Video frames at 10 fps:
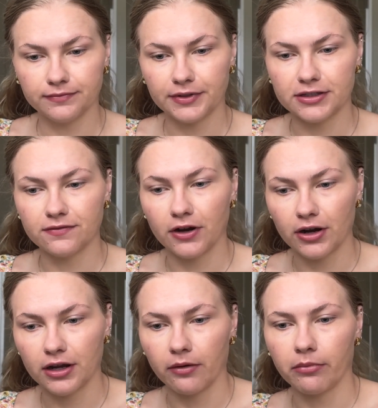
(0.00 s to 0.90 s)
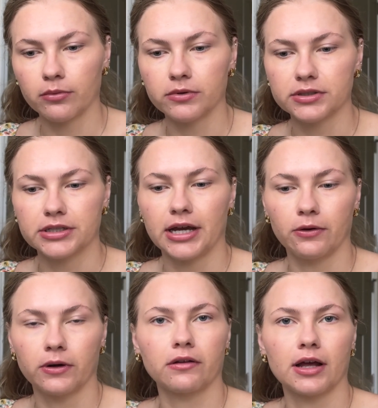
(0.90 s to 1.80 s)
It's very comparable to
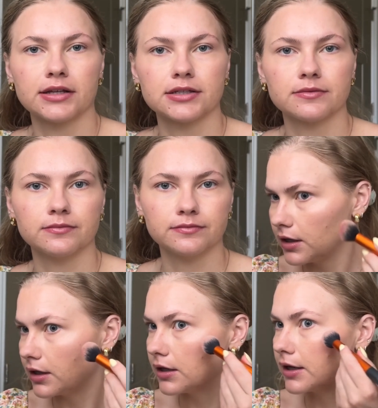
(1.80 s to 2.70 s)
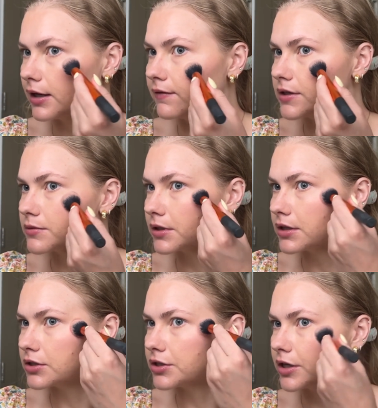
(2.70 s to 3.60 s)
Hourglass. And I have this one in
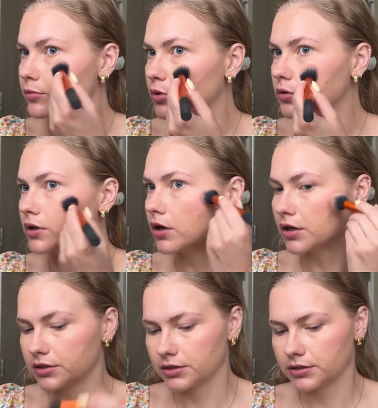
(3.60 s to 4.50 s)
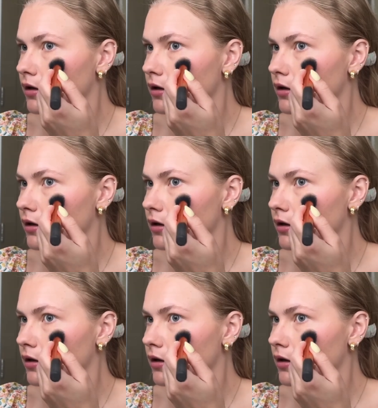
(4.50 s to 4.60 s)
the shade Bold Heart.